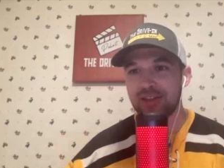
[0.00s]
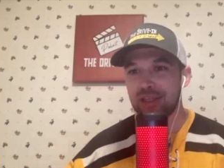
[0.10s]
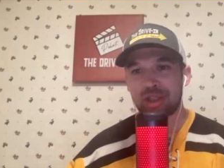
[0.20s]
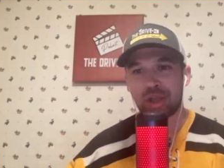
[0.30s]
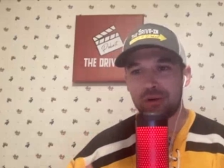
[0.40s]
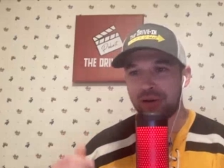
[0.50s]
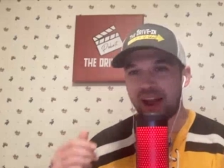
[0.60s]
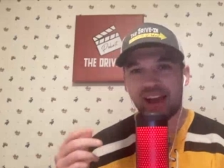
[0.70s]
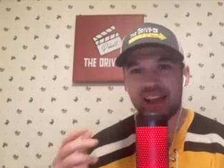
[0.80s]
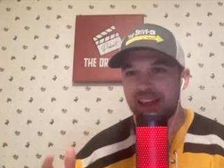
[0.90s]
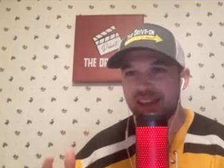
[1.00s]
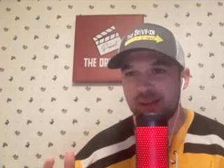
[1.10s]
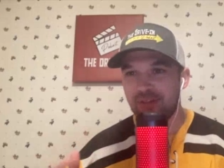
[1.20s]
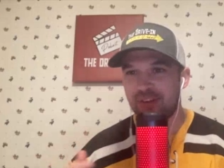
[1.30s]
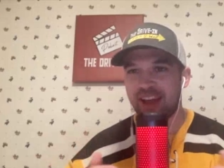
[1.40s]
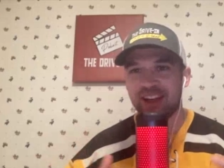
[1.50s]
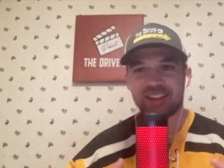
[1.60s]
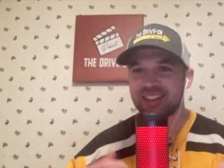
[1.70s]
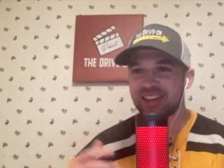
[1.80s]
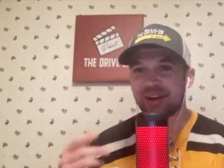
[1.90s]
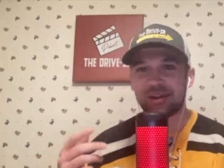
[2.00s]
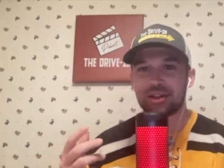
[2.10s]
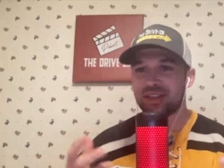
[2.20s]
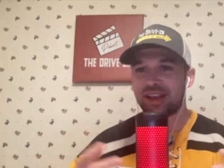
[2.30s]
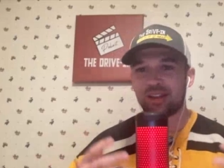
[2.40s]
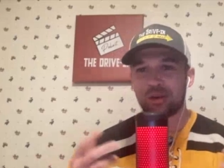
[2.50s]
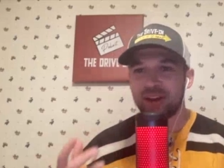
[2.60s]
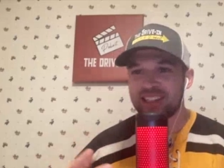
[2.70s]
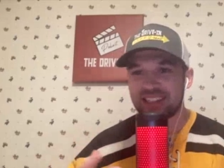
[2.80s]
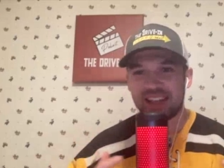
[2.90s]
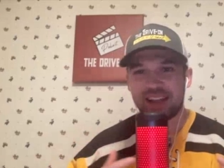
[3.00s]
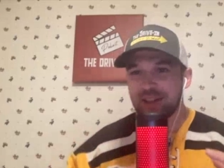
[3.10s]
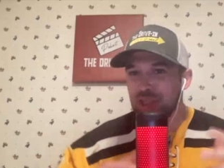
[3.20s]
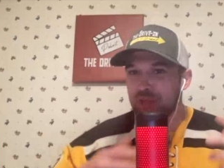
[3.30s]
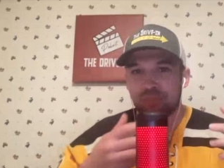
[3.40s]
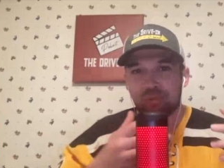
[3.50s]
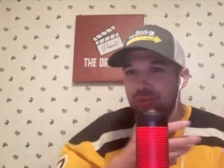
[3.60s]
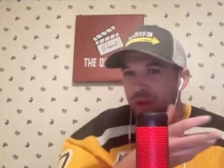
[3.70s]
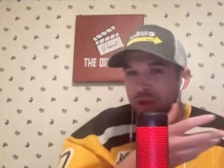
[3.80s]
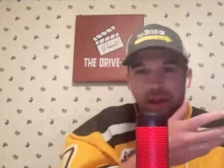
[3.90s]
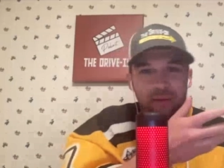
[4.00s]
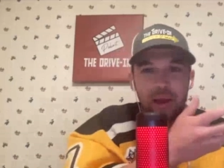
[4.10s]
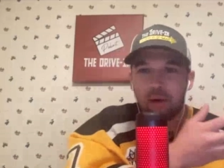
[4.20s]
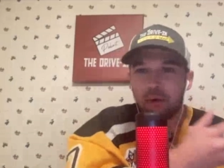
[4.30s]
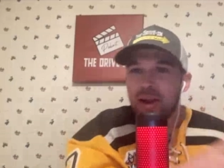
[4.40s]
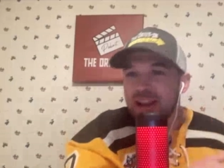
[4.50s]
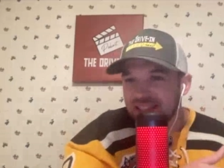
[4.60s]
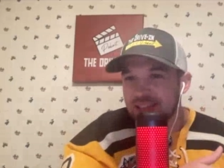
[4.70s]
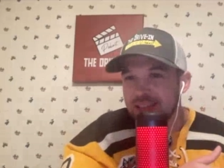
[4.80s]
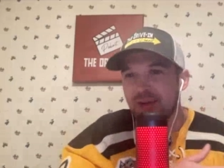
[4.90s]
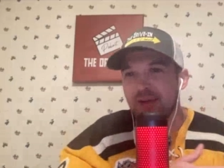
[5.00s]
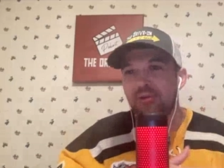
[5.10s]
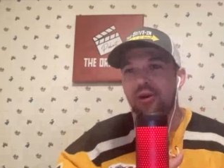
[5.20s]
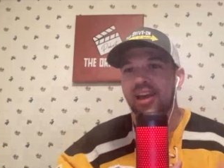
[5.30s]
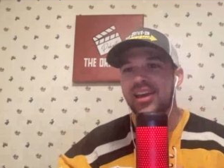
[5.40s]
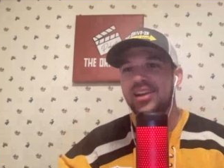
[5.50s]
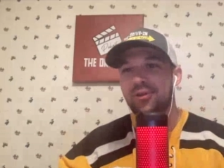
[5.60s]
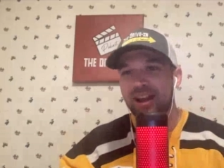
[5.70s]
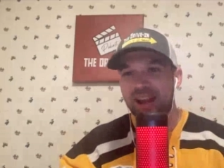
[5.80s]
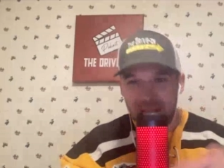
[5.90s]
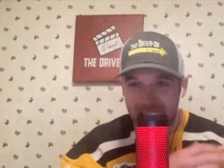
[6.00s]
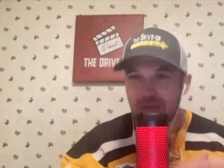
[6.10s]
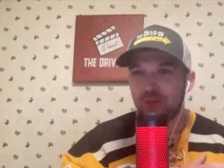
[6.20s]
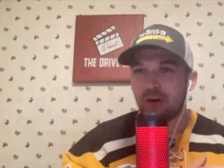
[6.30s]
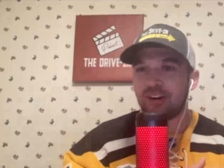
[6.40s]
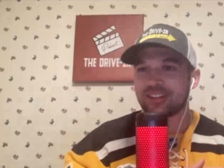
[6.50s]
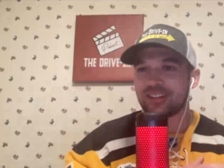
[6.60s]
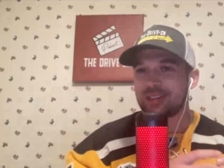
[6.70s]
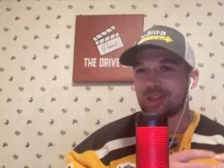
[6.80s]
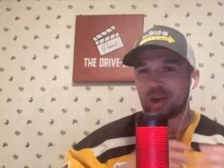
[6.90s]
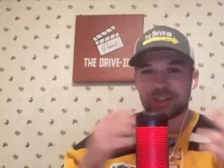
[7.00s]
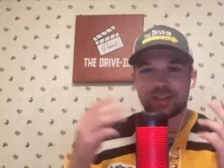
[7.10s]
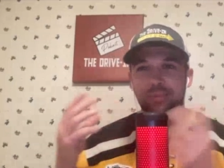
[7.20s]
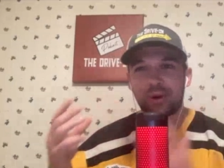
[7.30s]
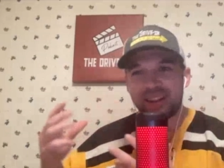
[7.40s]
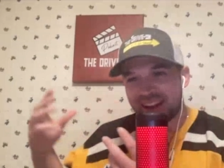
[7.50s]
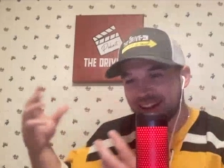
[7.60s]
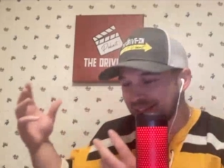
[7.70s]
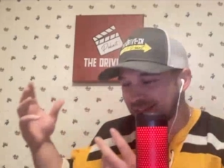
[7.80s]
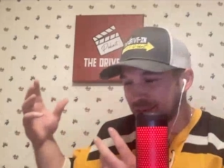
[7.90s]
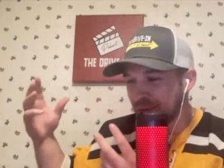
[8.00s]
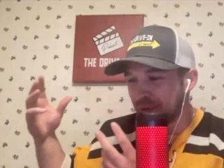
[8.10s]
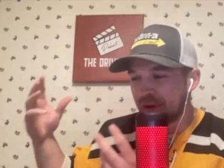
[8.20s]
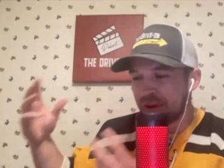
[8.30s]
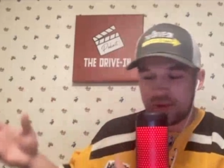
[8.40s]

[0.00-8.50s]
She's so naive and doesn't understand the wasteland, and she's like raised a certain way, right, in the vault, and she tries to bring that to